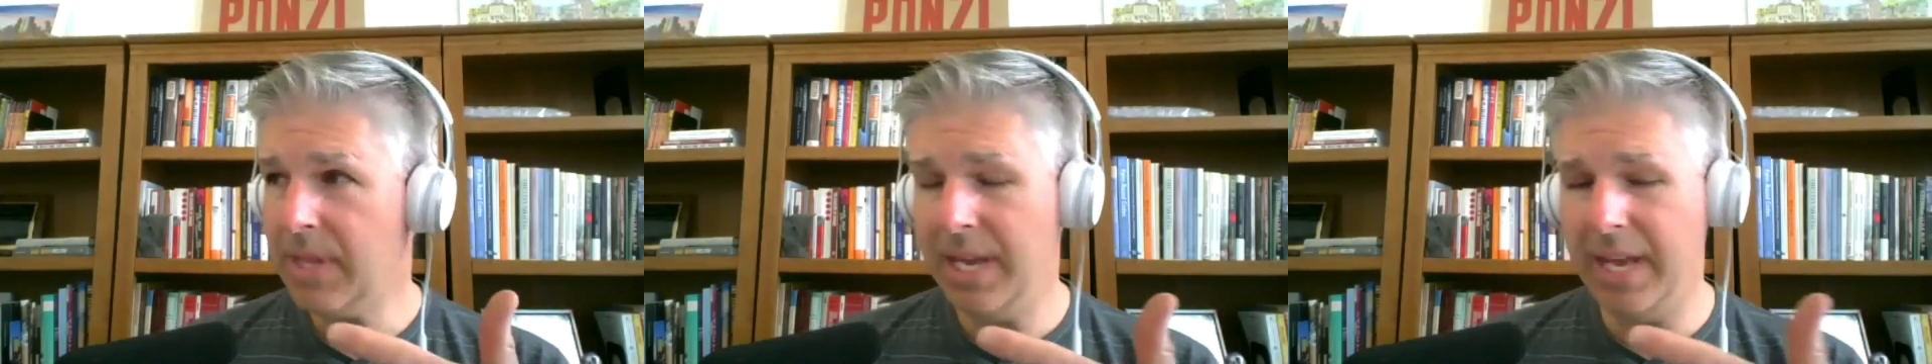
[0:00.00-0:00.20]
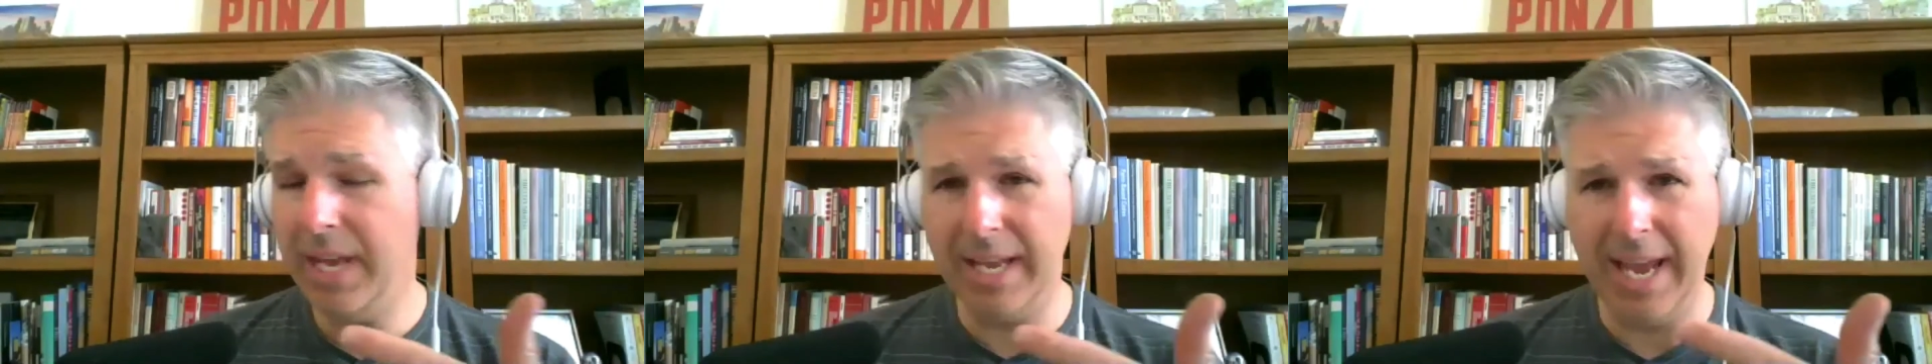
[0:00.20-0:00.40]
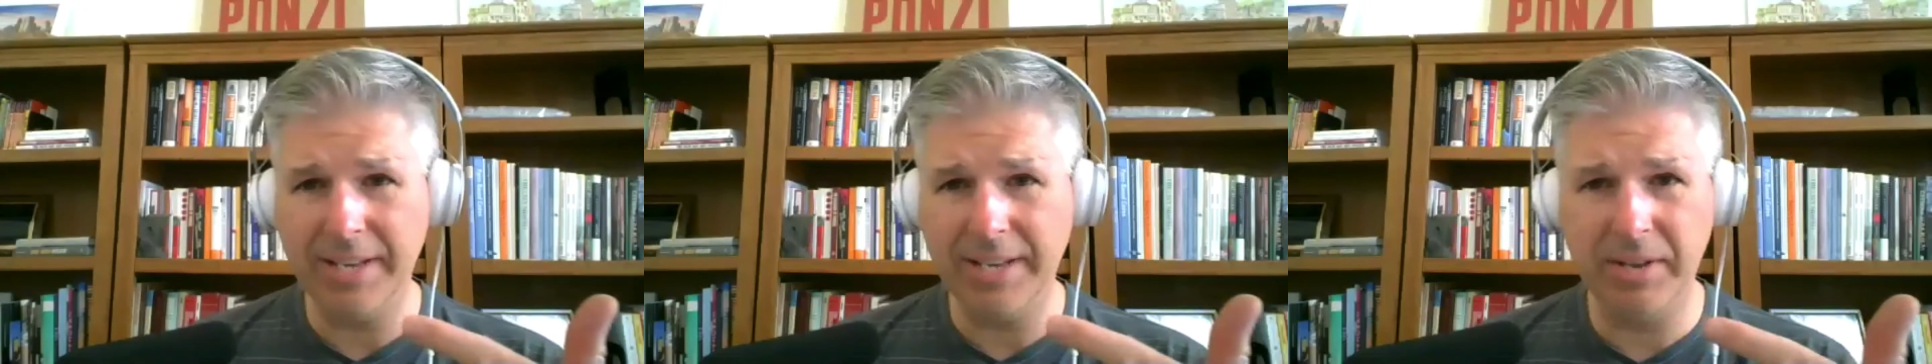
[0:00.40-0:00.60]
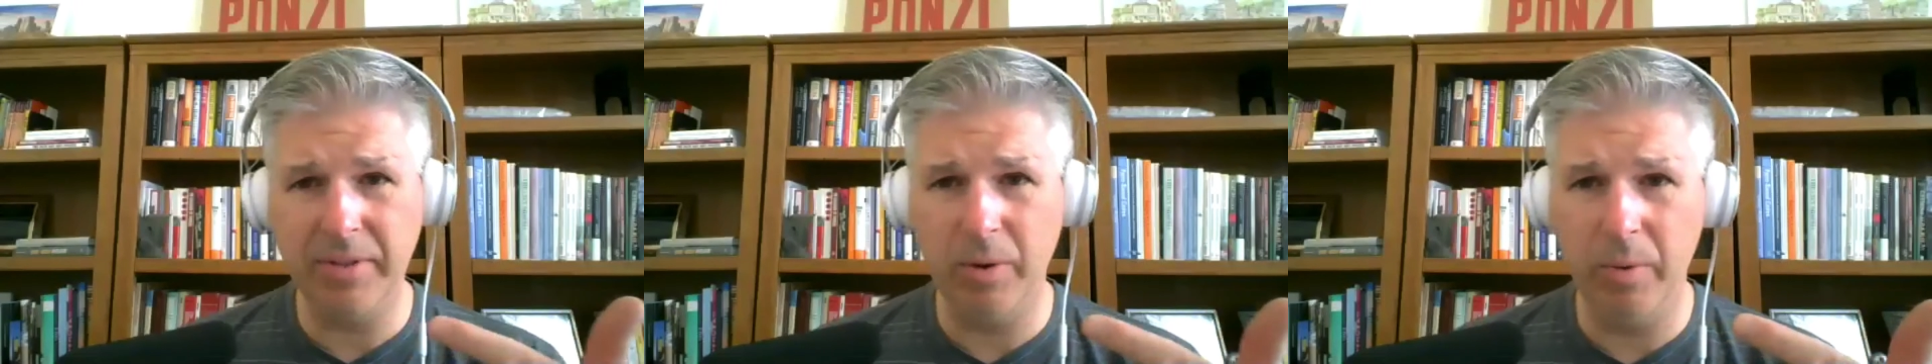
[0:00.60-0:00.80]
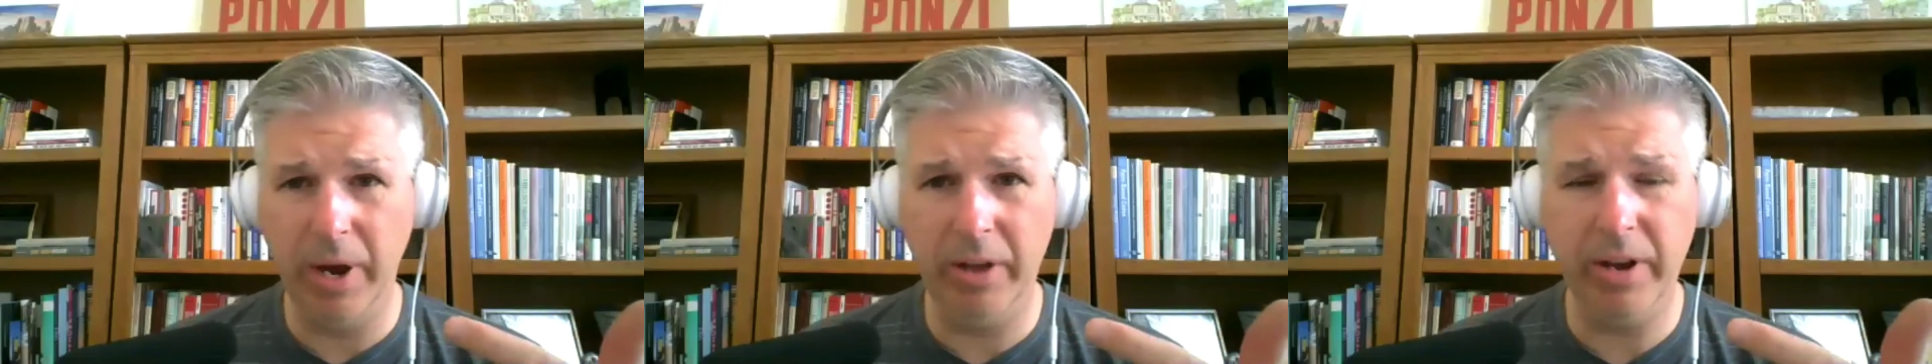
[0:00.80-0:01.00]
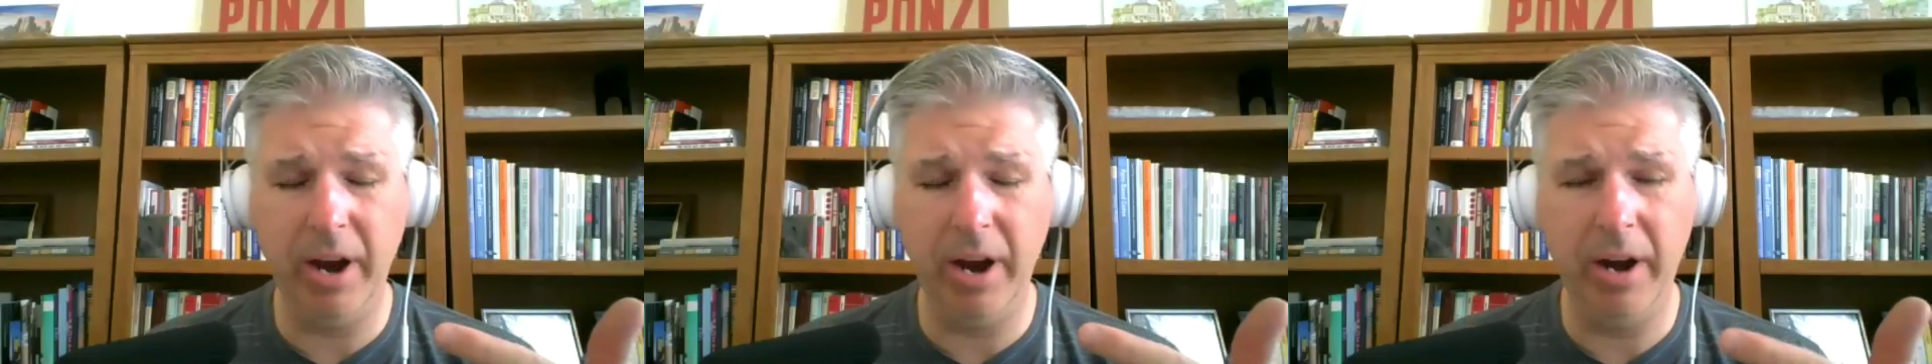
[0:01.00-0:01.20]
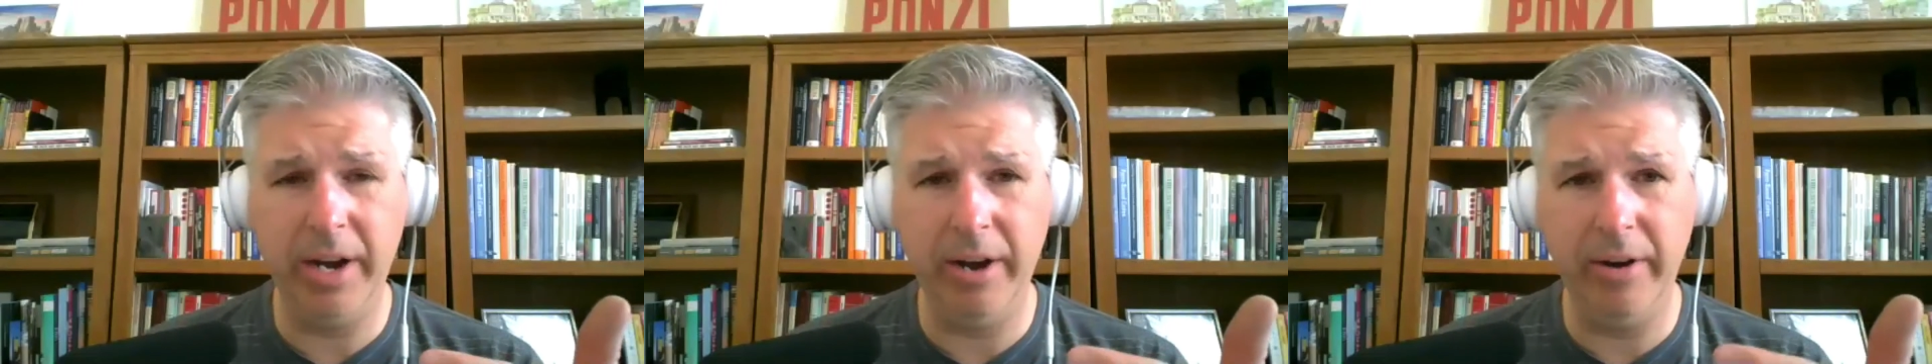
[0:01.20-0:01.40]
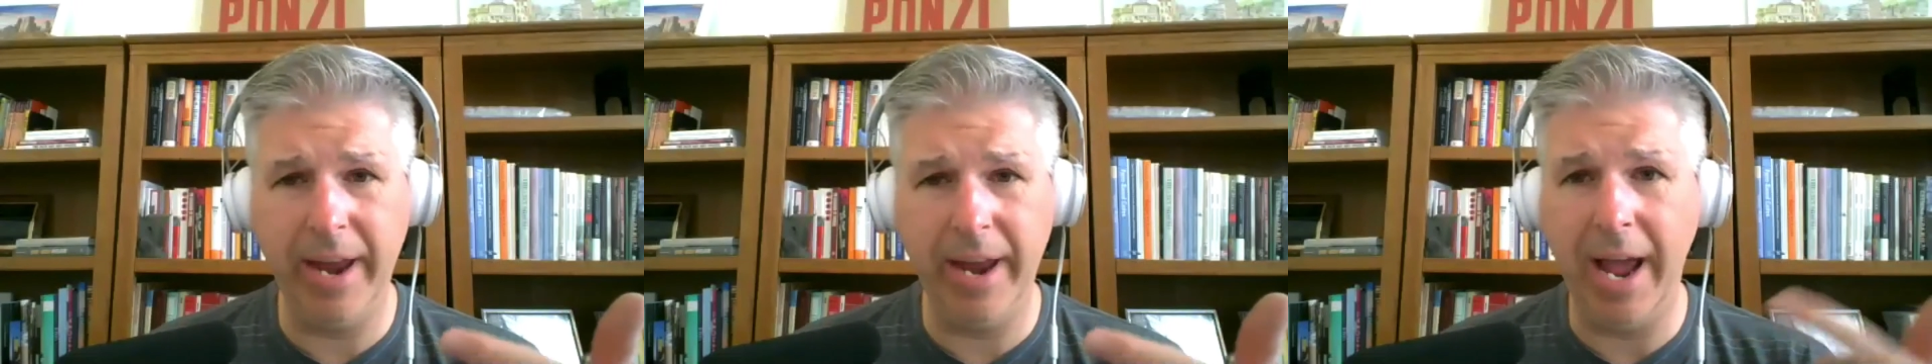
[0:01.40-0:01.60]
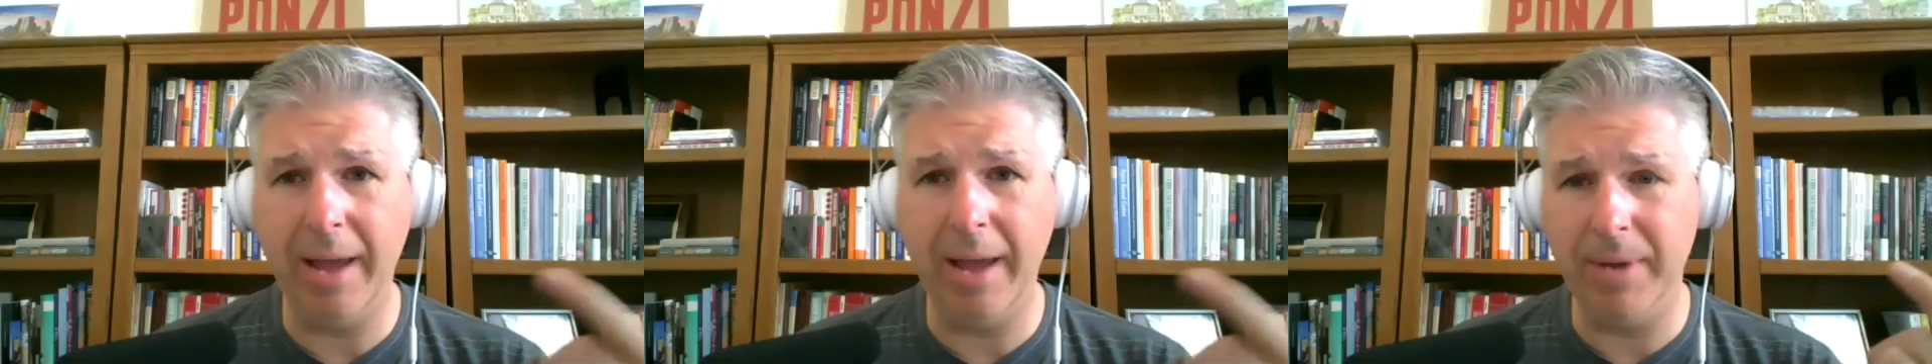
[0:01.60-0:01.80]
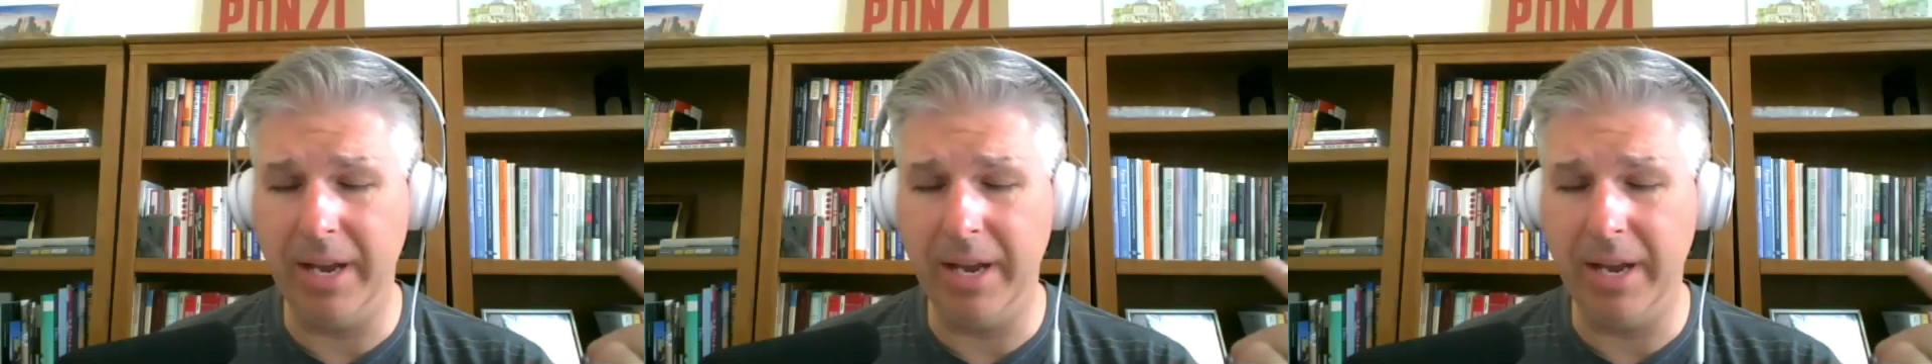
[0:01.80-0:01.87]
in the case of the rail yard here that I'm